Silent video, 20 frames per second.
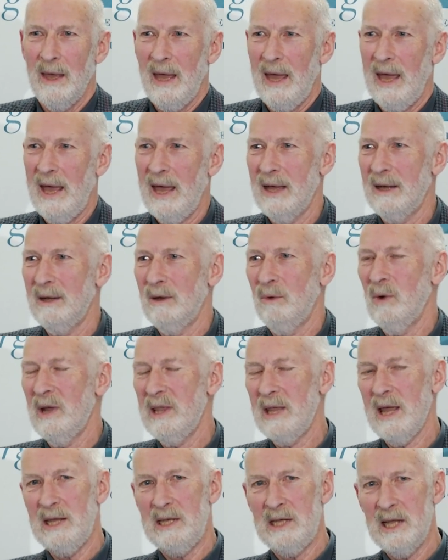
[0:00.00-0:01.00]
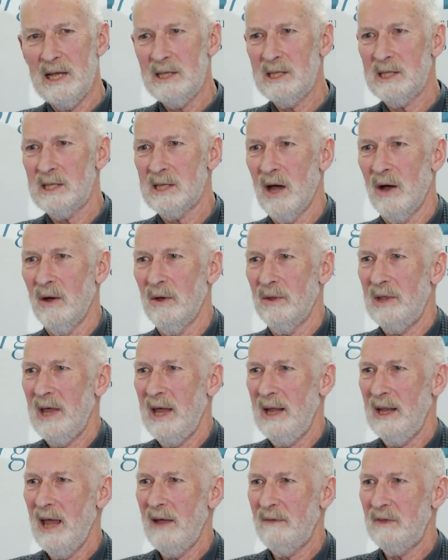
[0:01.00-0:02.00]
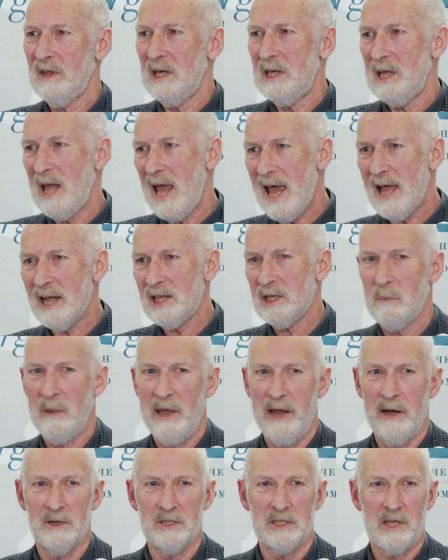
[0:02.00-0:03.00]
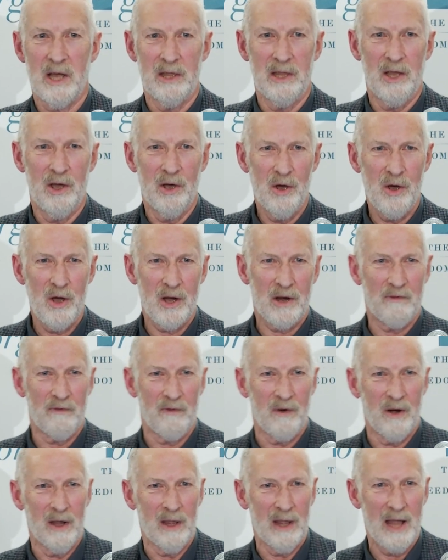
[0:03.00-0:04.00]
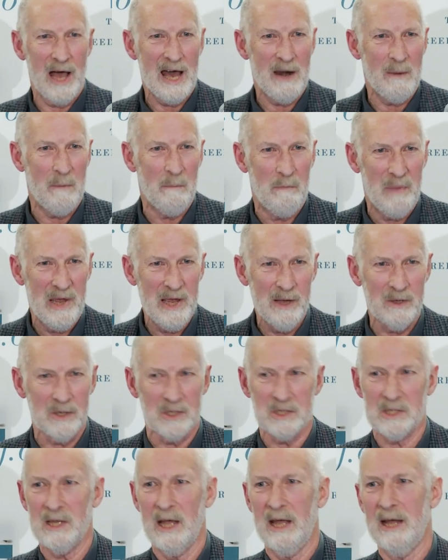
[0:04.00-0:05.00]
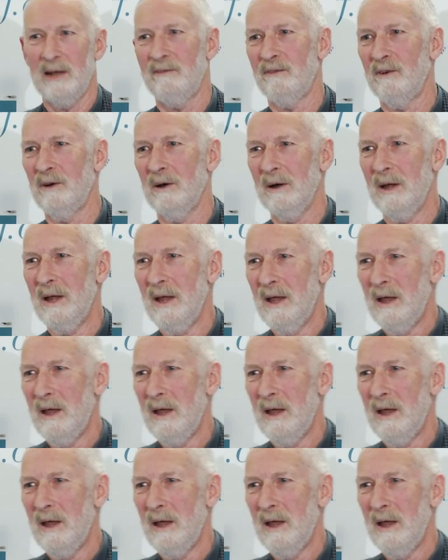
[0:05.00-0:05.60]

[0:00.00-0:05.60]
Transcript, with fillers: And when they did so, they left the taxpayers on the hook for a lot of bills, like for